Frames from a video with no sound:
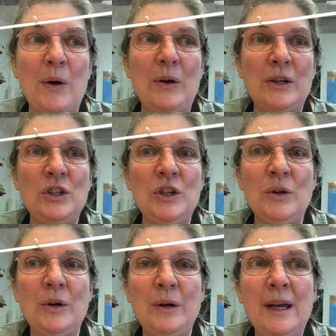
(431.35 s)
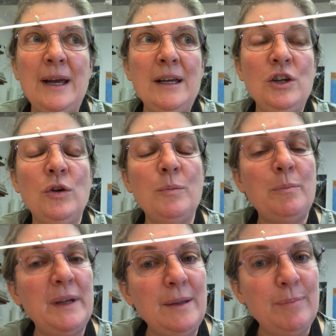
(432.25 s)
on your
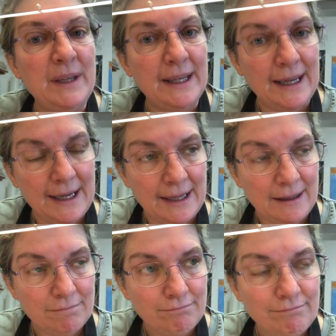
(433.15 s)
PPE,